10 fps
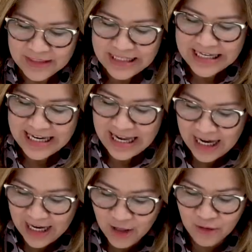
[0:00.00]

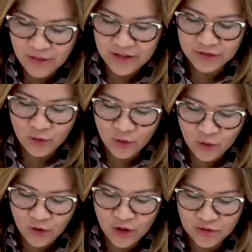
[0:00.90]
Now that
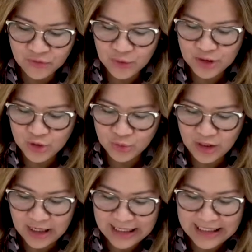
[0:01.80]
all of our
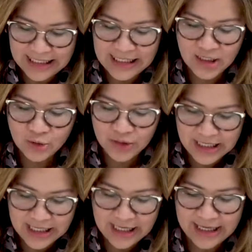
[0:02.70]
dry
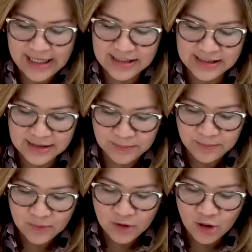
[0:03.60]
ingredients
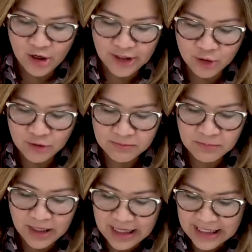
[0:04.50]
are
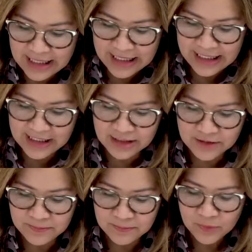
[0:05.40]
combined,
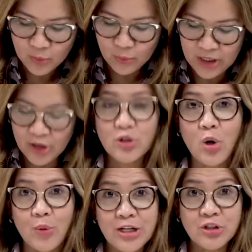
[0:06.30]
we are
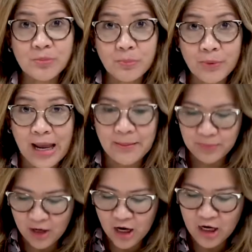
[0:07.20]
going to
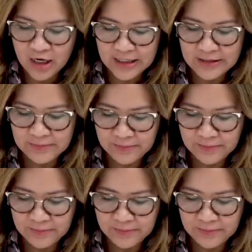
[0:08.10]
prep our